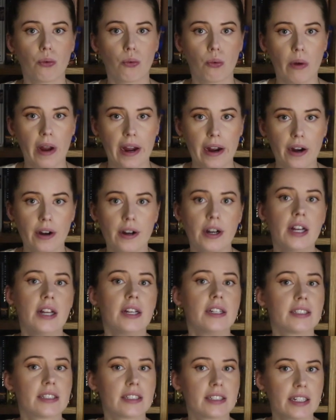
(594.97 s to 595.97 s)
rare
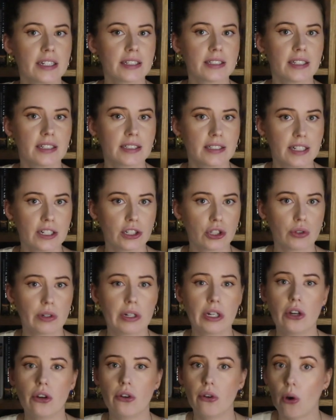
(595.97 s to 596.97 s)
6th
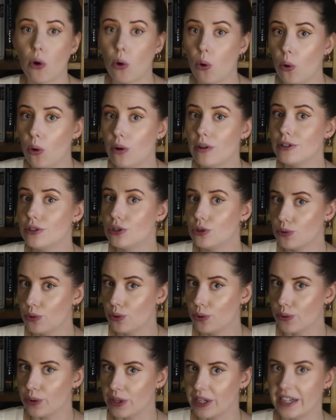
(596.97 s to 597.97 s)
century gold
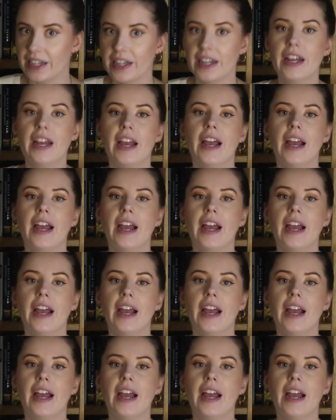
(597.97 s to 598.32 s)
jewelry